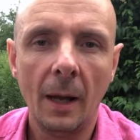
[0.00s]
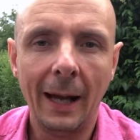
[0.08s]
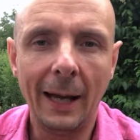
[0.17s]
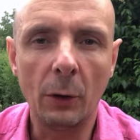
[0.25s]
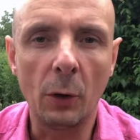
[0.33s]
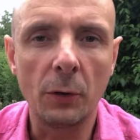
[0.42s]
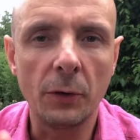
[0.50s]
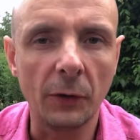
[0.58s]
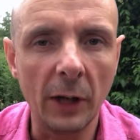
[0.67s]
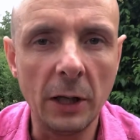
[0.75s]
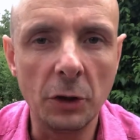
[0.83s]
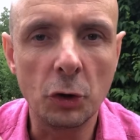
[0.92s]
How long
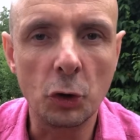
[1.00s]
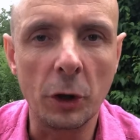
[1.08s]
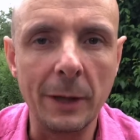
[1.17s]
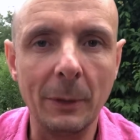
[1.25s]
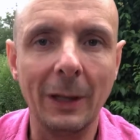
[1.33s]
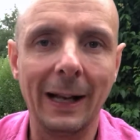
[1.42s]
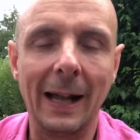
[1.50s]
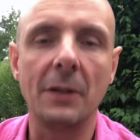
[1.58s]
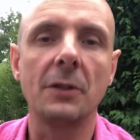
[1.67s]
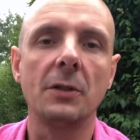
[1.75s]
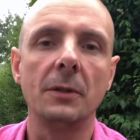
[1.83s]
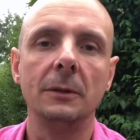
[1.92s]
does each treatment
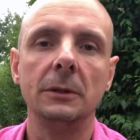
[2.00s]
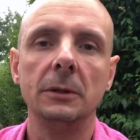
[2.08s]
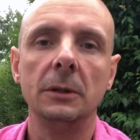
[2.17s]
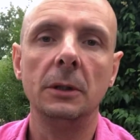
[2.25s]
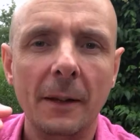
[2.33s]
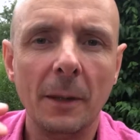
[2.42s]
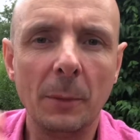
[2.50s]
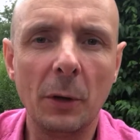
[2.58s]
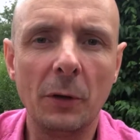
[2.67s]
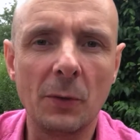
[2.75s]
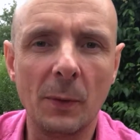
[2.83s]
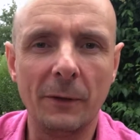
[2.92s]
last? The
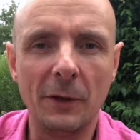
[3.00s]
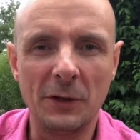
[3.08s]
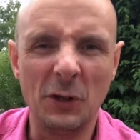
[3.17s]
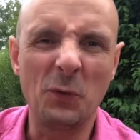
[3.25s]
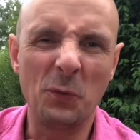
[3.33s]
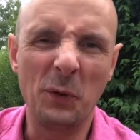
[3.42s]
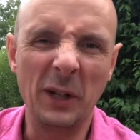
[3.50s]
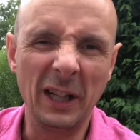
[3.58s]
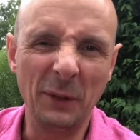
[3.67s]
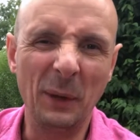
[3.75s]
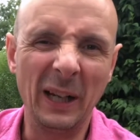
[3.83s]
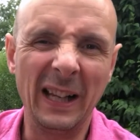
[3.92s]
beauty of Swift is it's
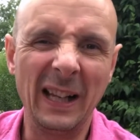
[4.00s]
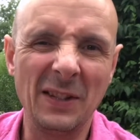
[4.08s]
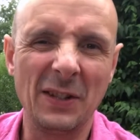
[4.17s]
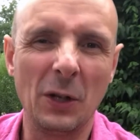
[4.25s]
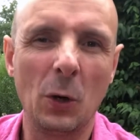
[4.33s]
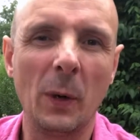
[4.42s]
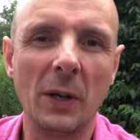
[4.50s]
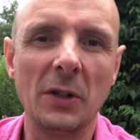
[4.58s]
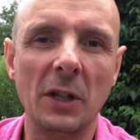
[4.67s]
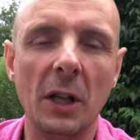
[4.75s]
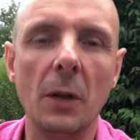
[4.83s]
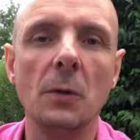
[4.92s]
really, really easy and quick
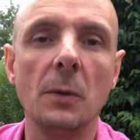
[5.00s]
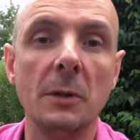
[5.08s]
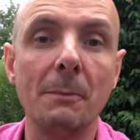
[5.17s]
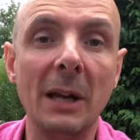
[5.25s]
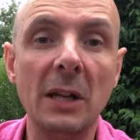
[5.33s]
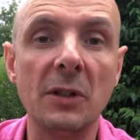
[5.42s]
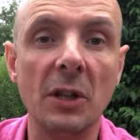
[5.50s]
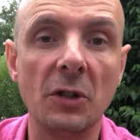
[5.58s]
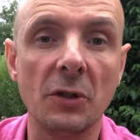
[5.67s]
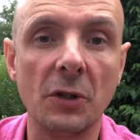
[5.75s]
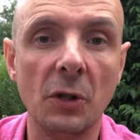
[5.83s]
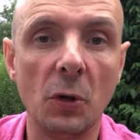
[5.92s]
to use, which means it
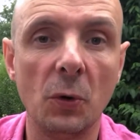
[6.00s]
doesn't